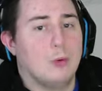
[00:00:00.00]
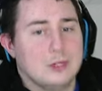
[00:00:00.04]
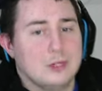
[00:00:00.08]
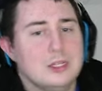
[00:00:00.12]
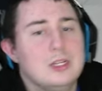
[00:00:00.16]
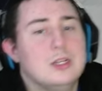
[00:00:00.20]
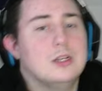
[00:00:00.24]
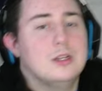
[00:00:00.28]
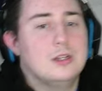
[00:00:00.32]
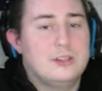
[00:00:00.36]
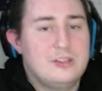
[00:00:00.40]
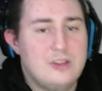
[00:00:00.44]

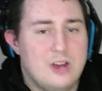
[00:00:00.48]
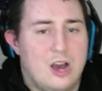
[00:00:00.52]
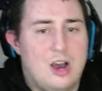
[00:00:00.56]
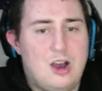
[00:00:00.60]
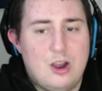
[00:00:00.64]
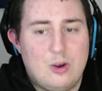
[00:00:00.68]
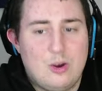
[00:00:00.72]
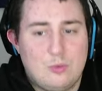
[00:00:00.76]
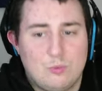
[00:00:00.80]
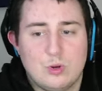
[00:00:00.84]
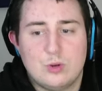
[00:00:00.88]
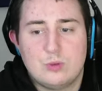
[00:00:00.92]

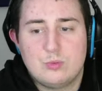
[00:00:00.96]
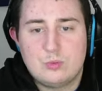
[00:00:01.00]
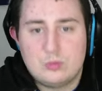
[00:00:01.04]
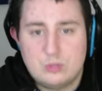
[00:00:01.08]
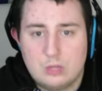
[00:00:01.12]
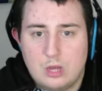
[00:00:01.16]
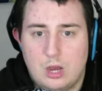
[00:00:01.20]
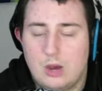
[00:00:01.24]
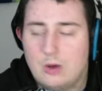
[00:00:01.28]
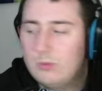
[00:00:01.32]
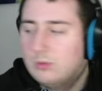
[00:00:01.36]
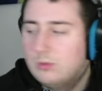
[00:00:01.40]

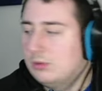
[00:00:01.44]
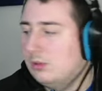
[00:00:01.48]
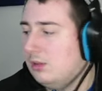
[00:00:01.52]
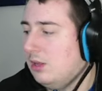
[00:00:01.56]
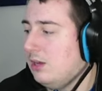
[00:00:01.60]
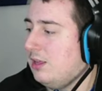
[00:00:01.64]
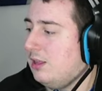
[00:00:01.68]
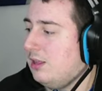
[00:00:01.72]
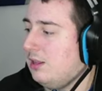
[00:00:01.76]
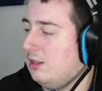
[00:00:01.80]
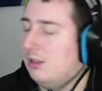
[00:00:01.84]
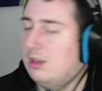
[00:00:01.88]
Naruto. Look
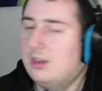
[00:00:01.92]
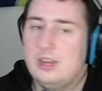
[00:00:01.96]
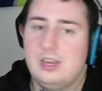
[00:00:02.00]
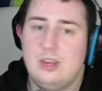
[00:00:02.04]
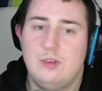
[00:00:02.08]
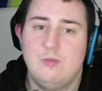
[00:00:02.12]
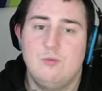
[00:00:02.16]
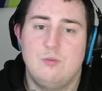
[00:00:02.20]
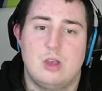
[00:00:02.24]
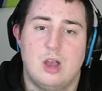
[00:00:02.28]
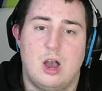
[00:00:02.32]
at, look at you go.